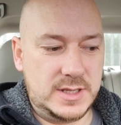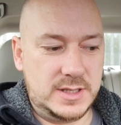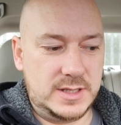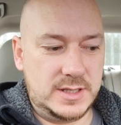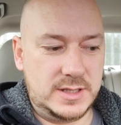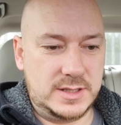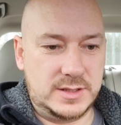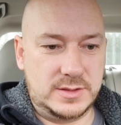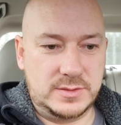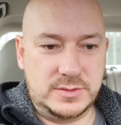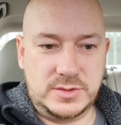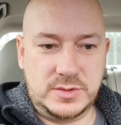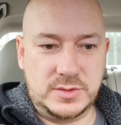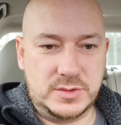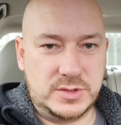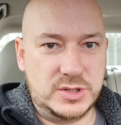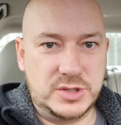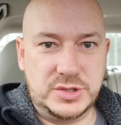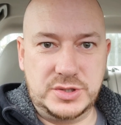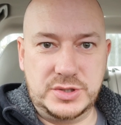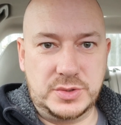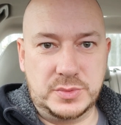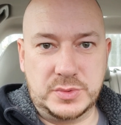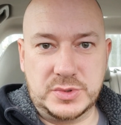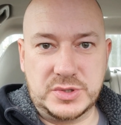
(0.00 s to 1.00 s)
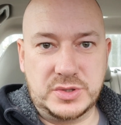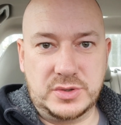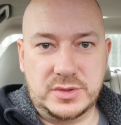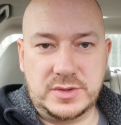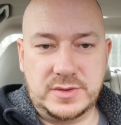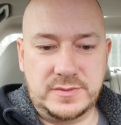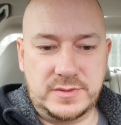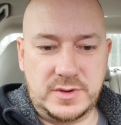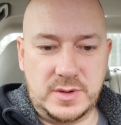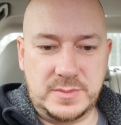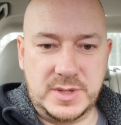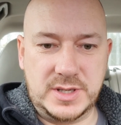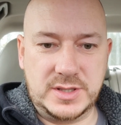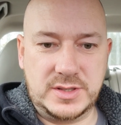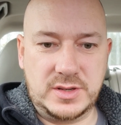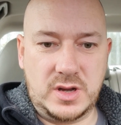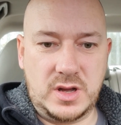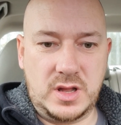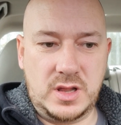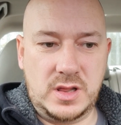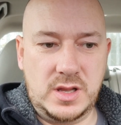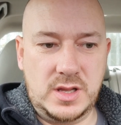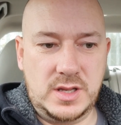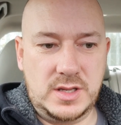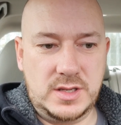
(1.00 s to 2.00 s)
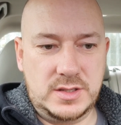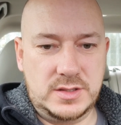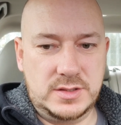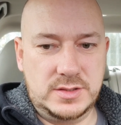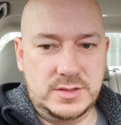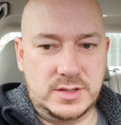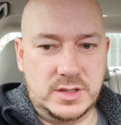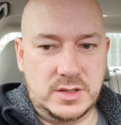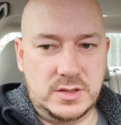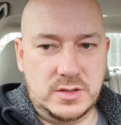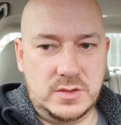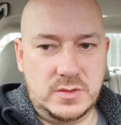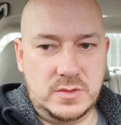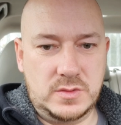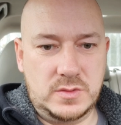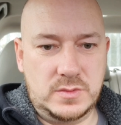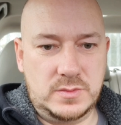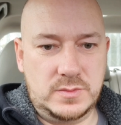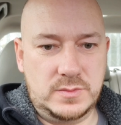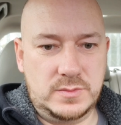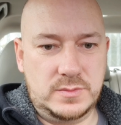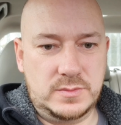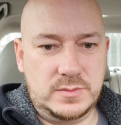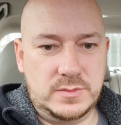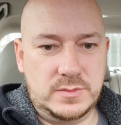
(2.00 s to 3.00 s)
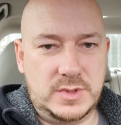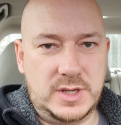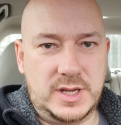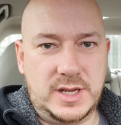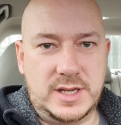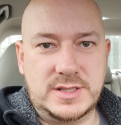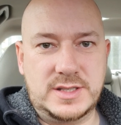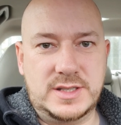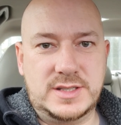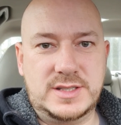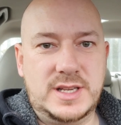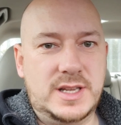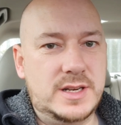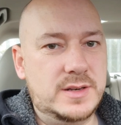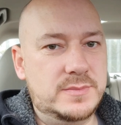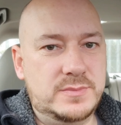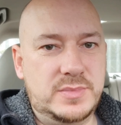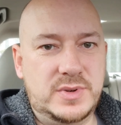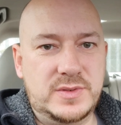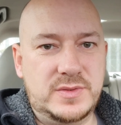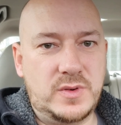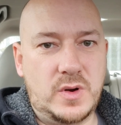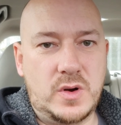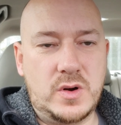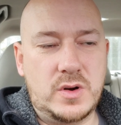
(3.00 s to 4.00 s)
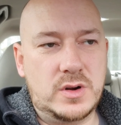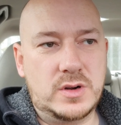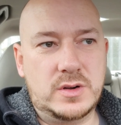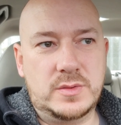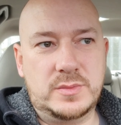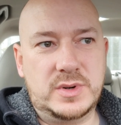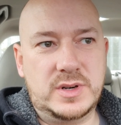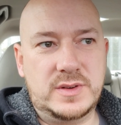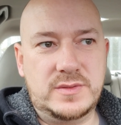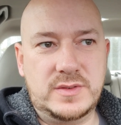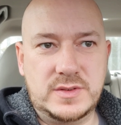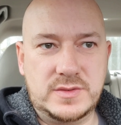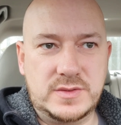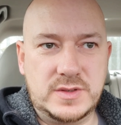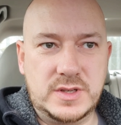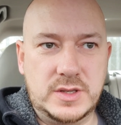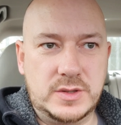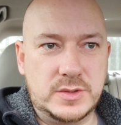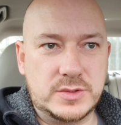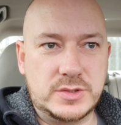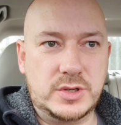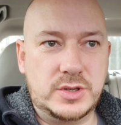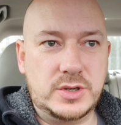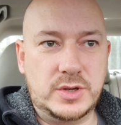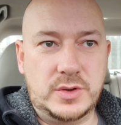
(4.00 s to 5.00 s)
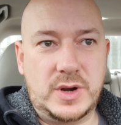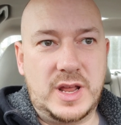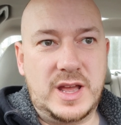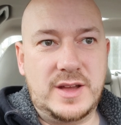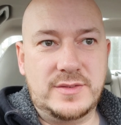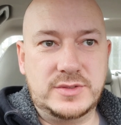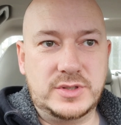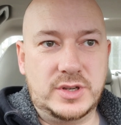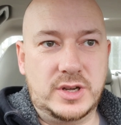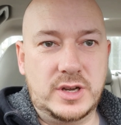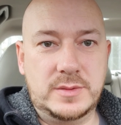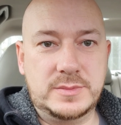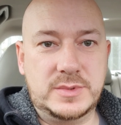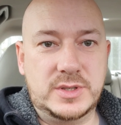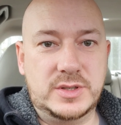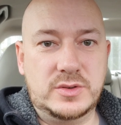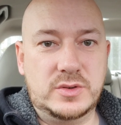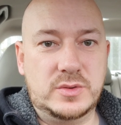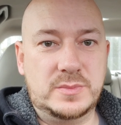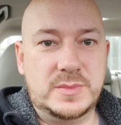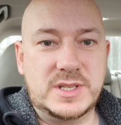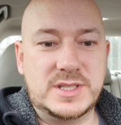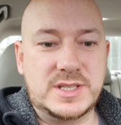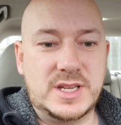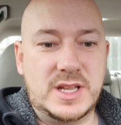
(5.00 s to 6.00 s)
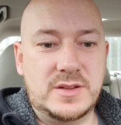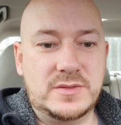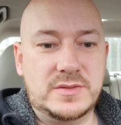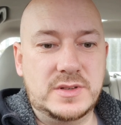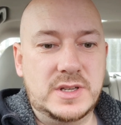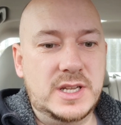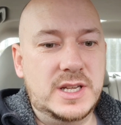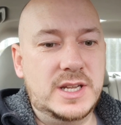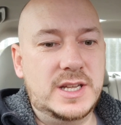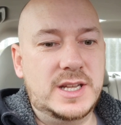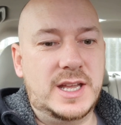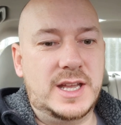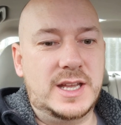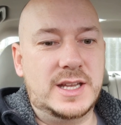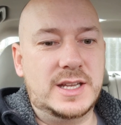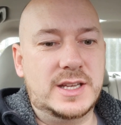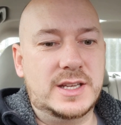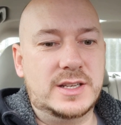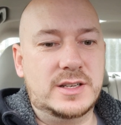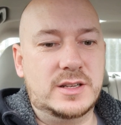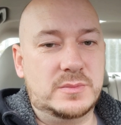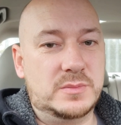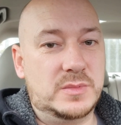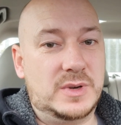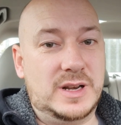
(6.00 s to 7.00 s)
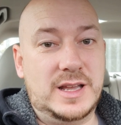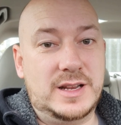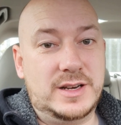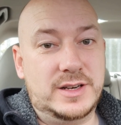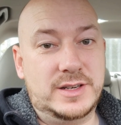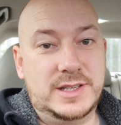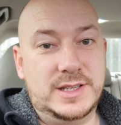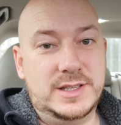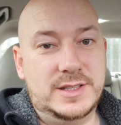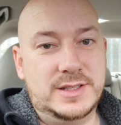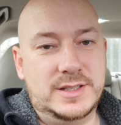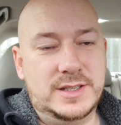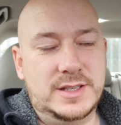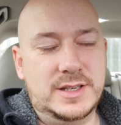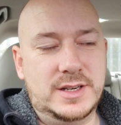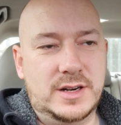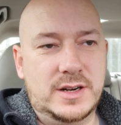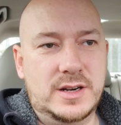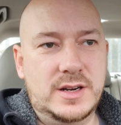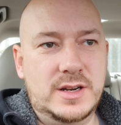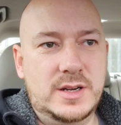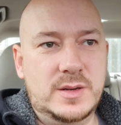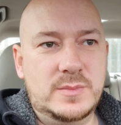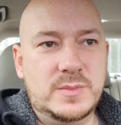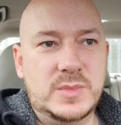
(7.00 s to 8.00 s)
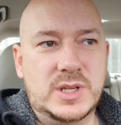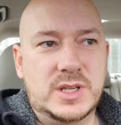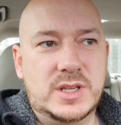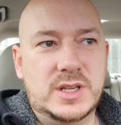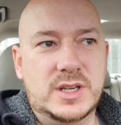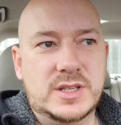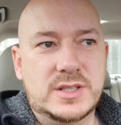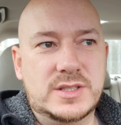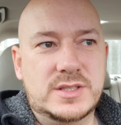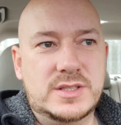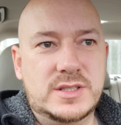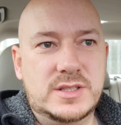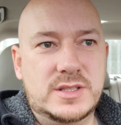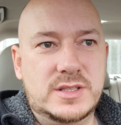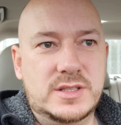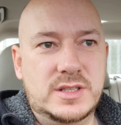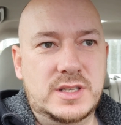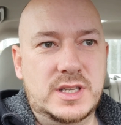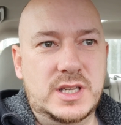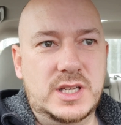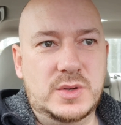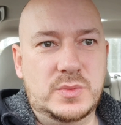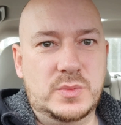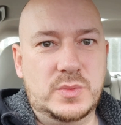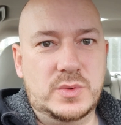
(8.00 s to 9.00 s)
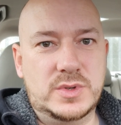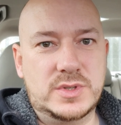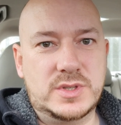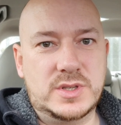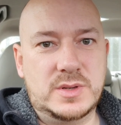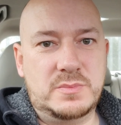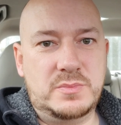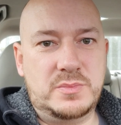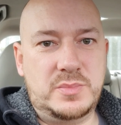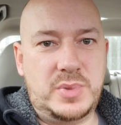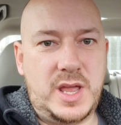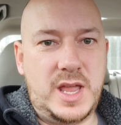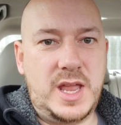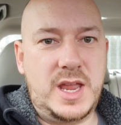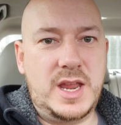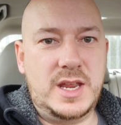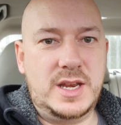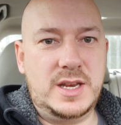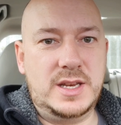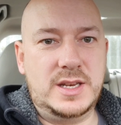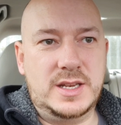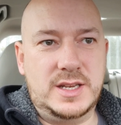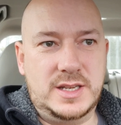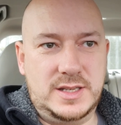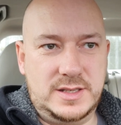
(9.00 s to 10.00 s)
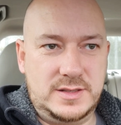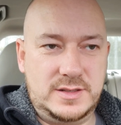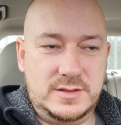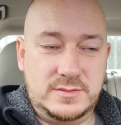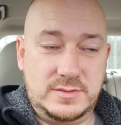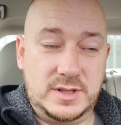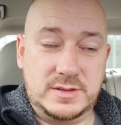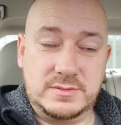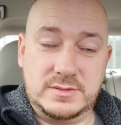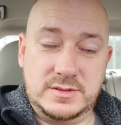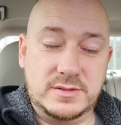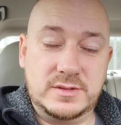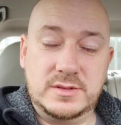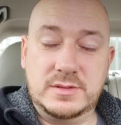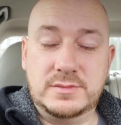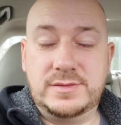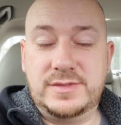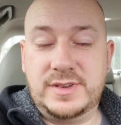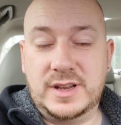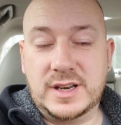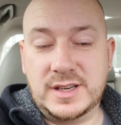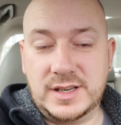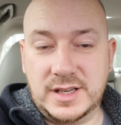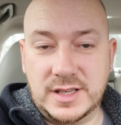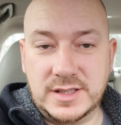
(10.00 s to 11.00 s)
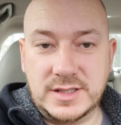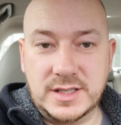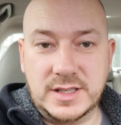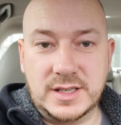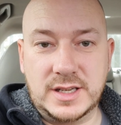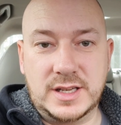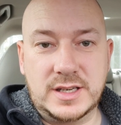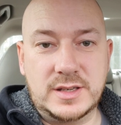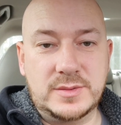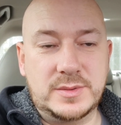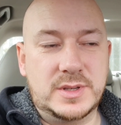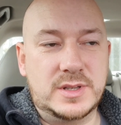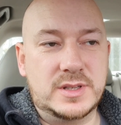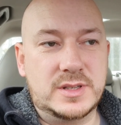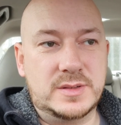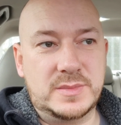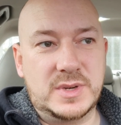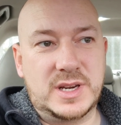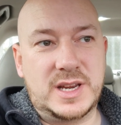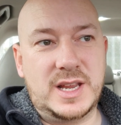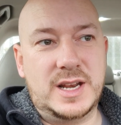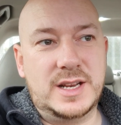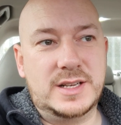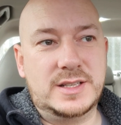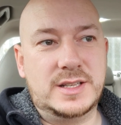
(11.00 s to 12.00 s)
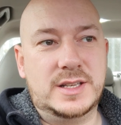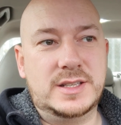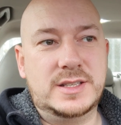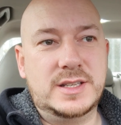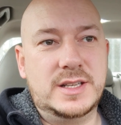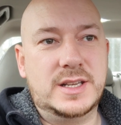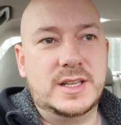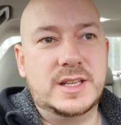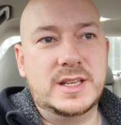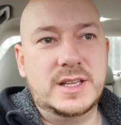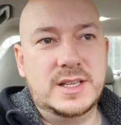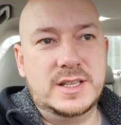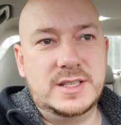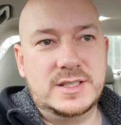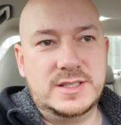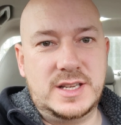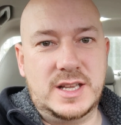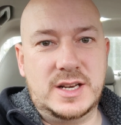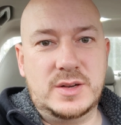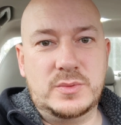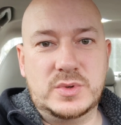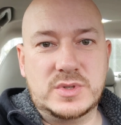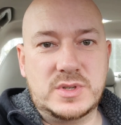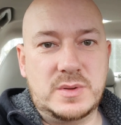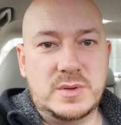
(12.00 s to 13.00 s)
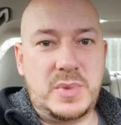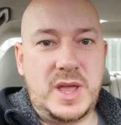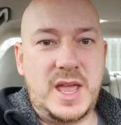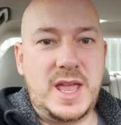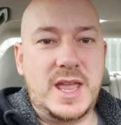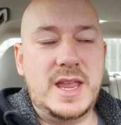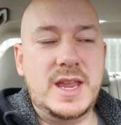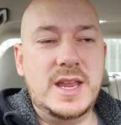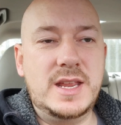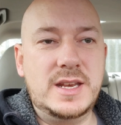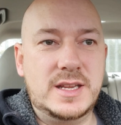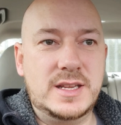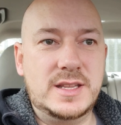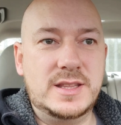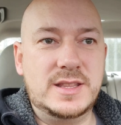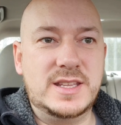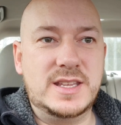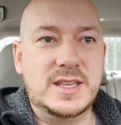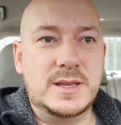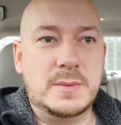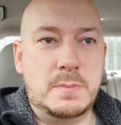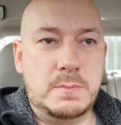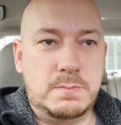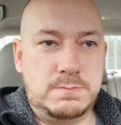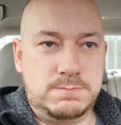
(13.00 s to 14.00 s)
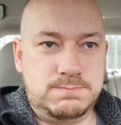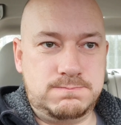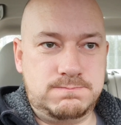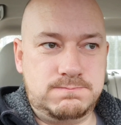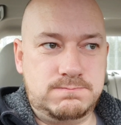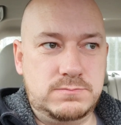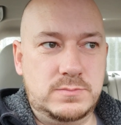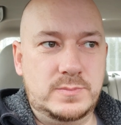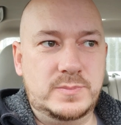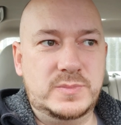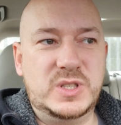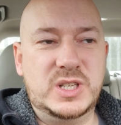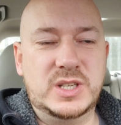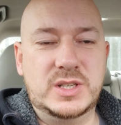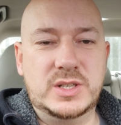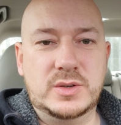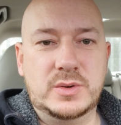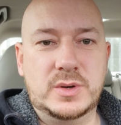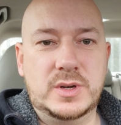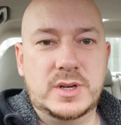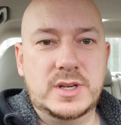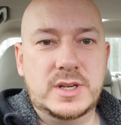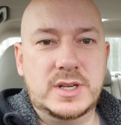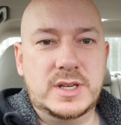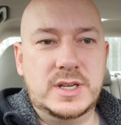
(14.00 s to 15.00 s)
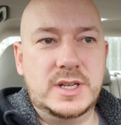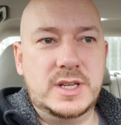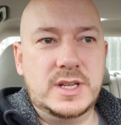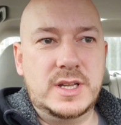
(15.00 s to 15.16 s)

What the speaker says: There was nothing from it at all. So, as I said before in the previous videos, I don't have time to do it myself, and I'm glad I didn't either, because it was a pain. Like, the fella that did it anyway, the mechanic that did it, said it pain in the to do it.